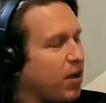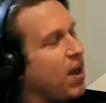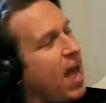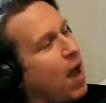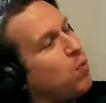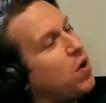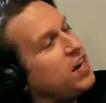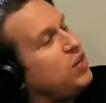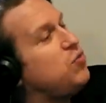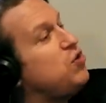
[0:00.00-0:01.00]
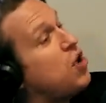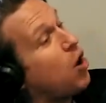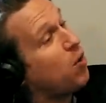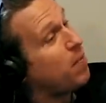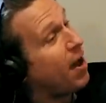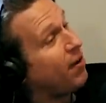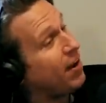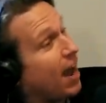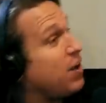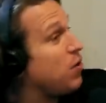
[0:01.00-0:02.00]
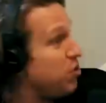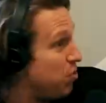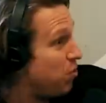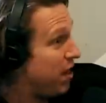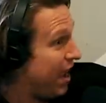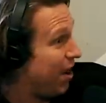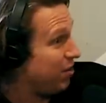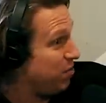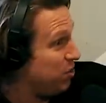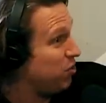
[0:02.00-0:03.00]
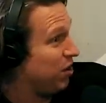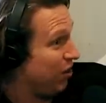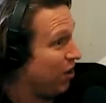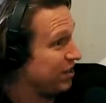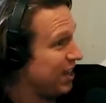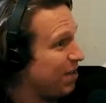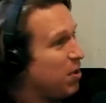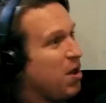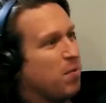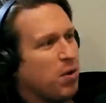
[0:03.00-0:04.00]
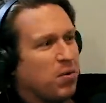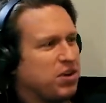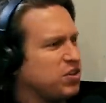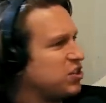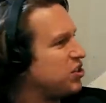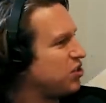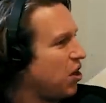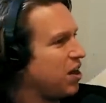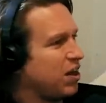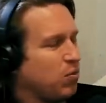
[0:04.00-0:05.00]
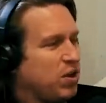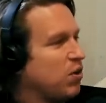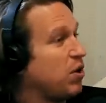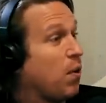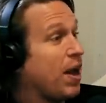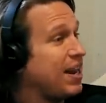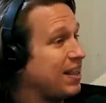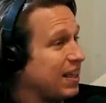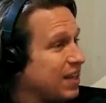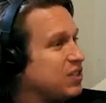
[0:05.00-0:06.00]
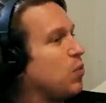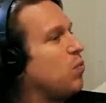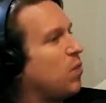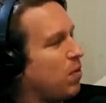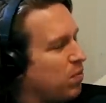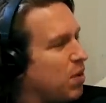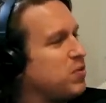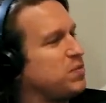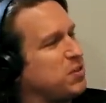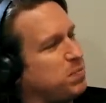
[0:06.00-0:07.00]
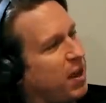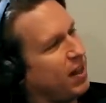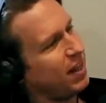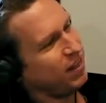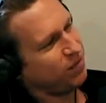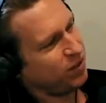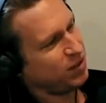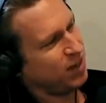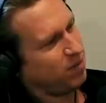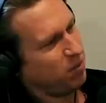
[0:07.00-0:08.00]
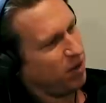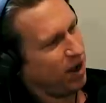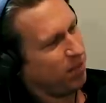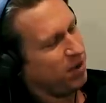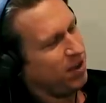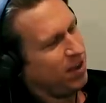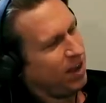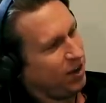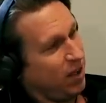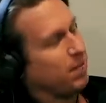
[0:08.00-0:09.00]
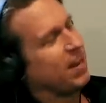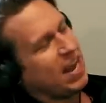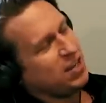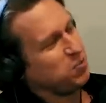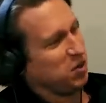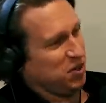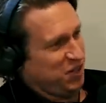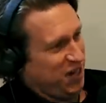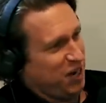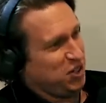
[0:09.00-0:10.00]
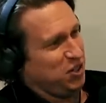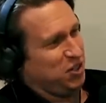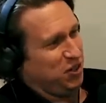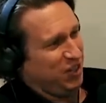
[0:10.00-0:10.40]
about? And what did you know about it? I know you know now. You've been doing it a long time, but when you're just starting, we don't know anything. So what what was Miss Pat like the first time you went up and you're like, my caseworker said I should do